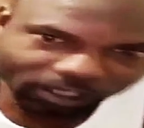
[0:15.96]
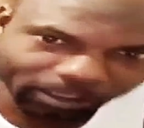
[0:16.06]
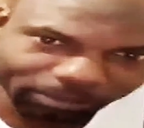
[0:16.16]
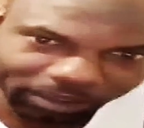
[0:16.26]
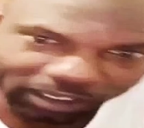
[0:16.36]

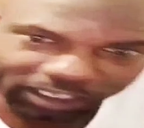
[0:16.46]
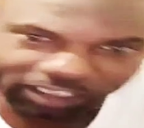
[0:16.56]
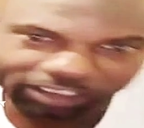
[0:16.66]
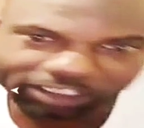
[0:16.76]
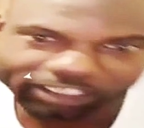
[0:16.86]
yeah, man, of
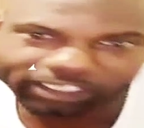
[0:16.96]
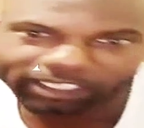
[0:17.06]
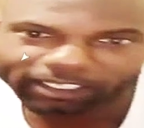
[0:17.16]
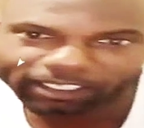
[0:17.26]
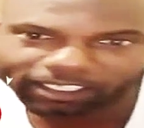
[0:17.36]
the great
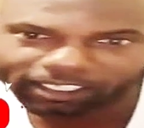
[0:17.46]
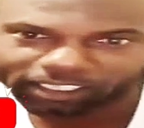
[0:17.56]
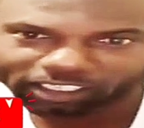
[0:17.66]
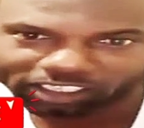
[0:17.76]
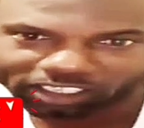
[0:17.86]

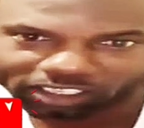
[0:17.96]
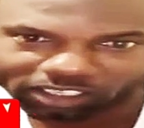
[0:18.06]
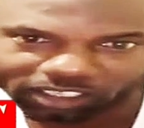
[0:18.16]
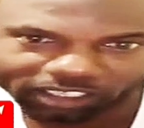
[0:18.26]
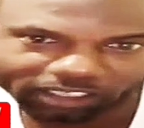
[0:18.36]
Tallyhawk, you know, you
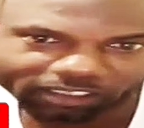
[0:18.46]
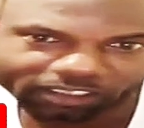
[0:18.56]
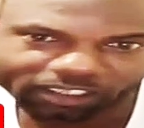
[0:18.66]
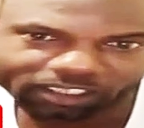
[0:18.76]
hear that?